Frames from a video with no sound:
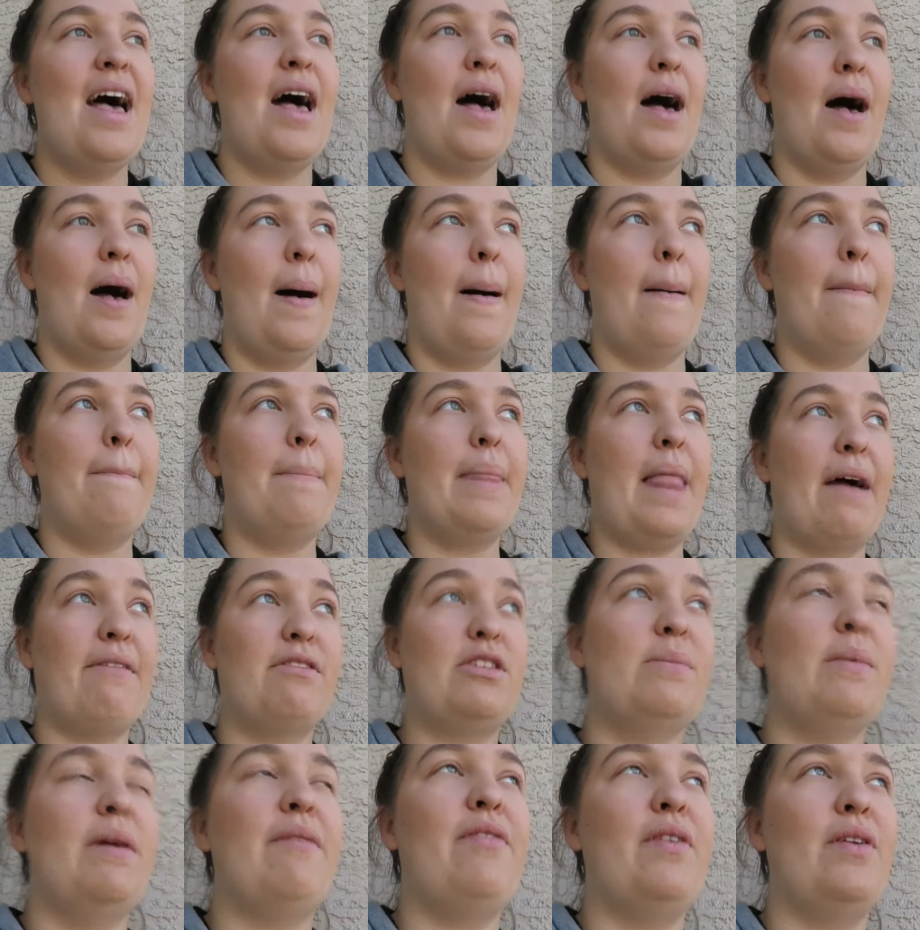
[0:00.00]

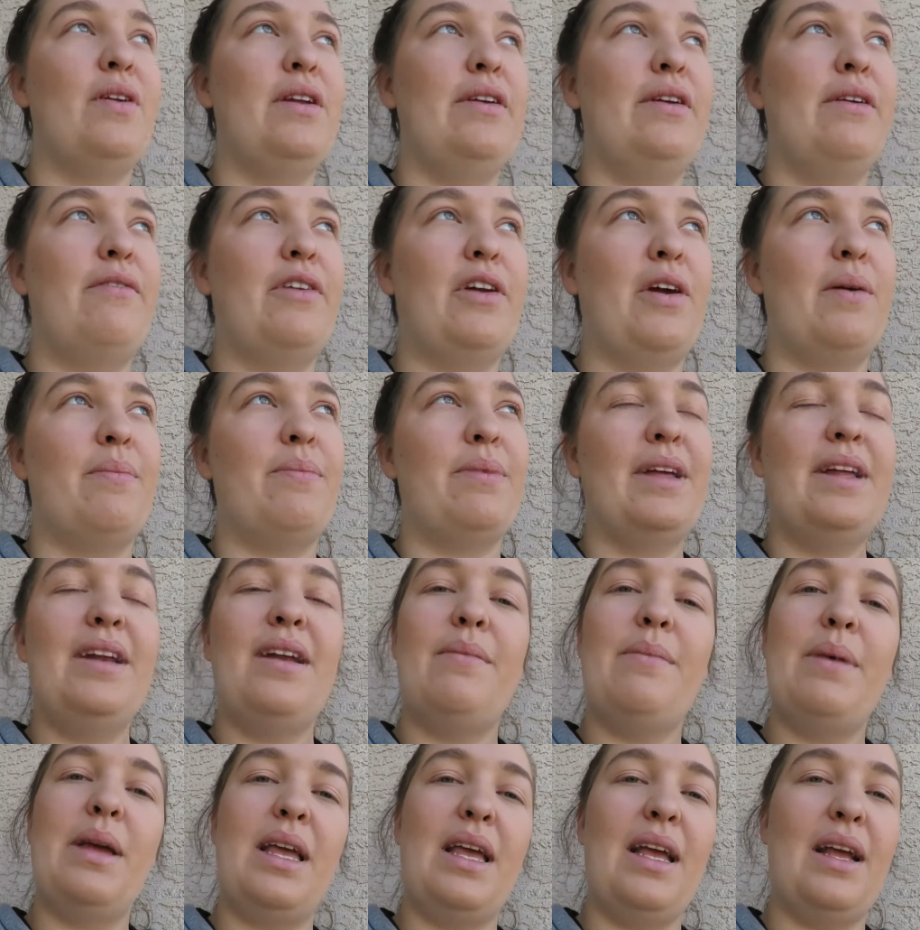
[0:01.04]
After my phone interview, I plan
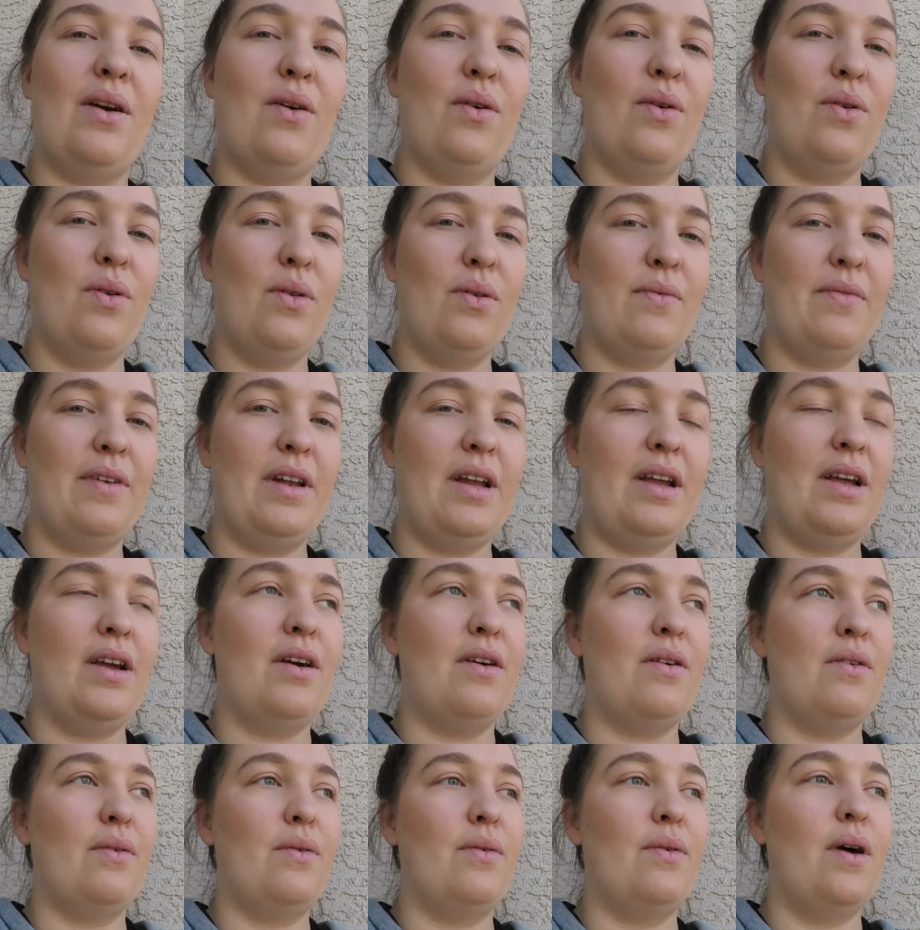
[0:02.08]
on making a whole
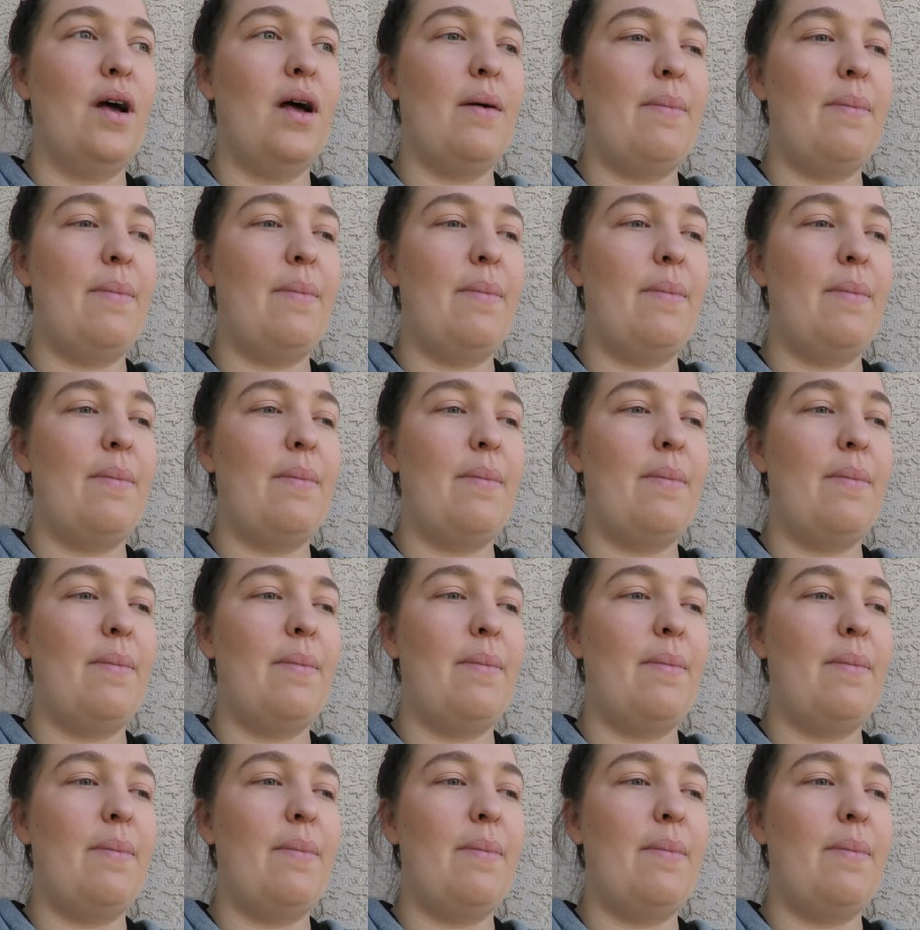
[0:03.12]
video